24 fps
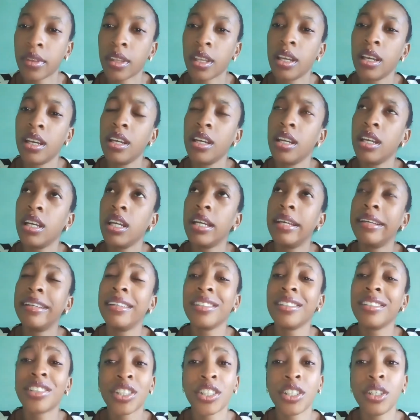And she
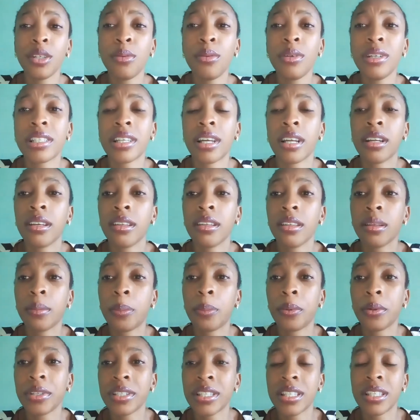was another person that
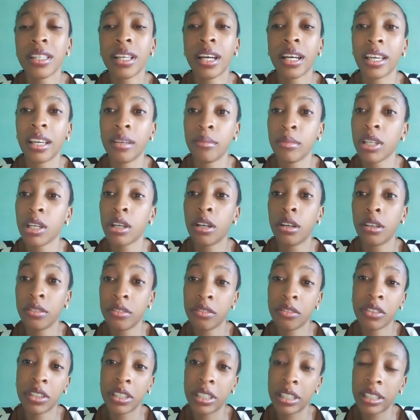gave me confidence.
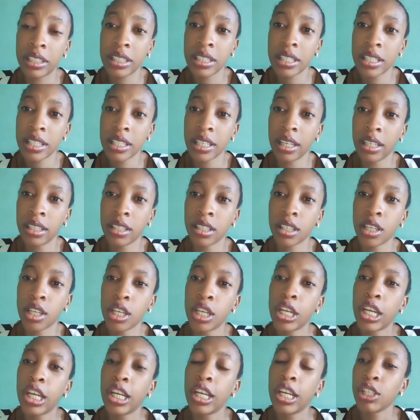And
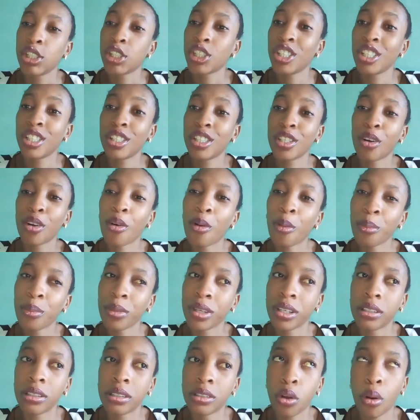she told me, don't
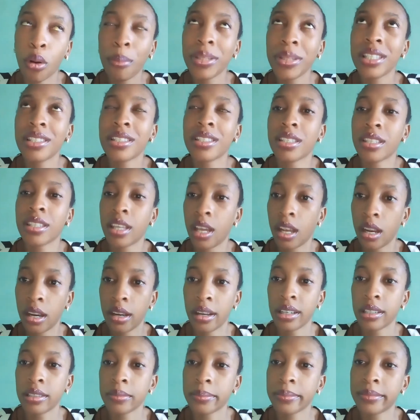be scared.
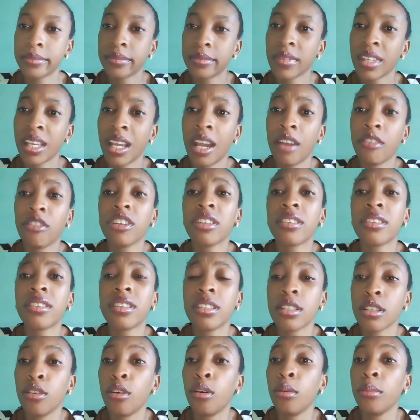Everything's going to be
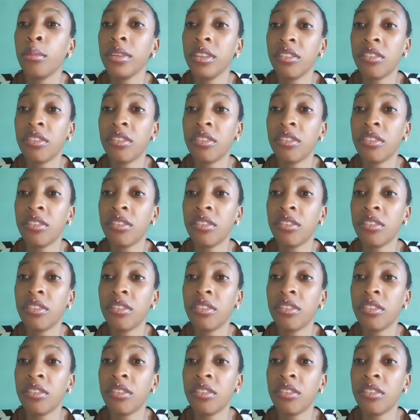fine.